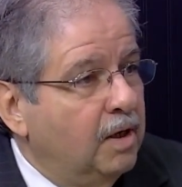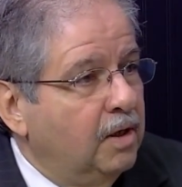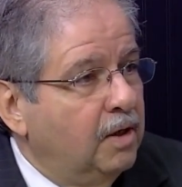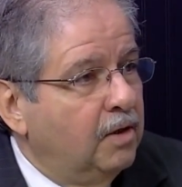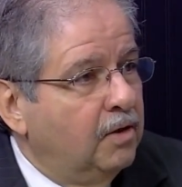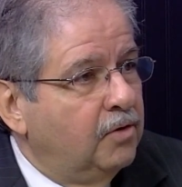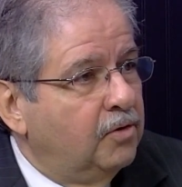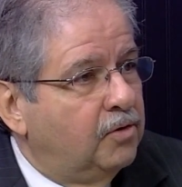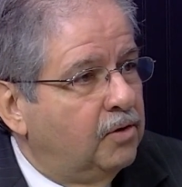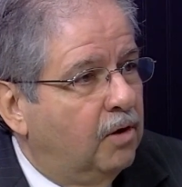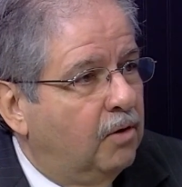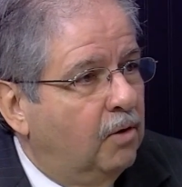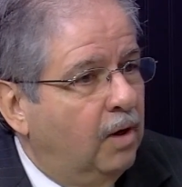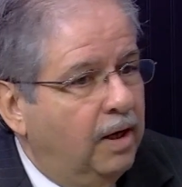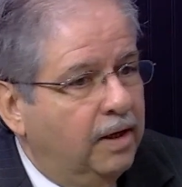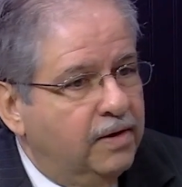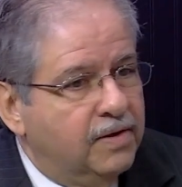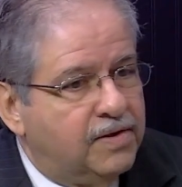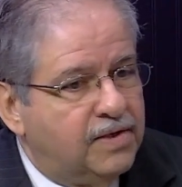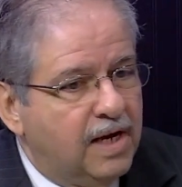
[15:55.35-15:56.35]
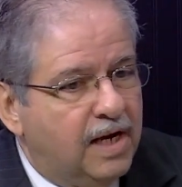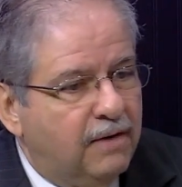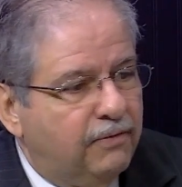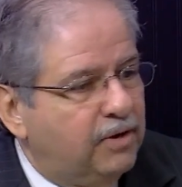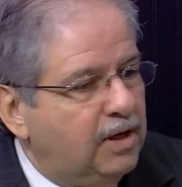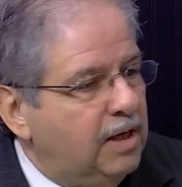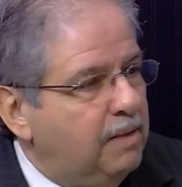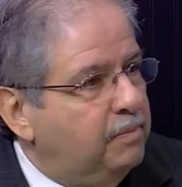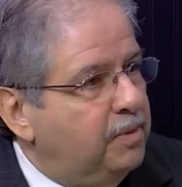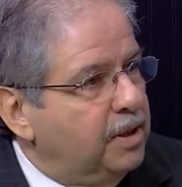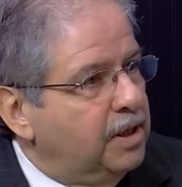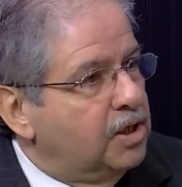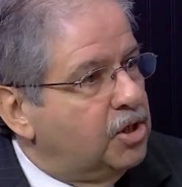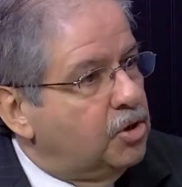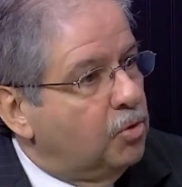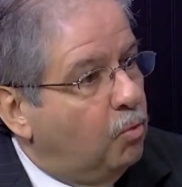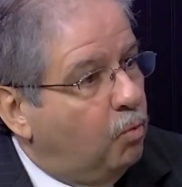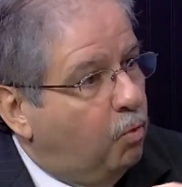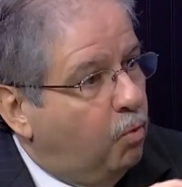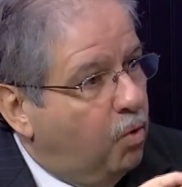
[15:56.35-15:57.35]
So instead of keeping it to
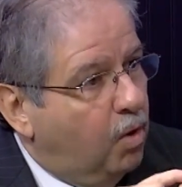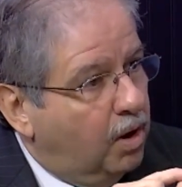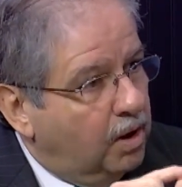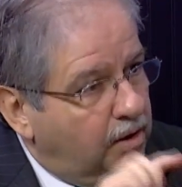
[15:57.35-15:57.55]
one